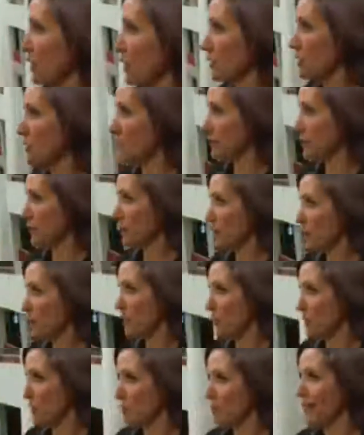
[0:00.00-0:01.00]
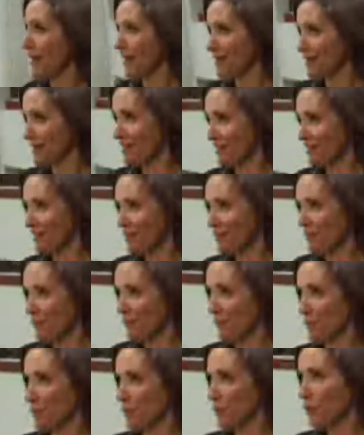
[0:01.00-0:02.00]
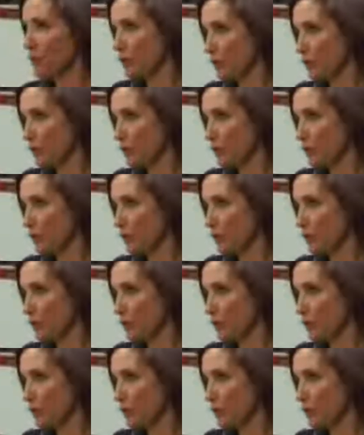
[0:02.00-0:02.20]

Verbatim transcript: of all, is figuring out what the mix is for you.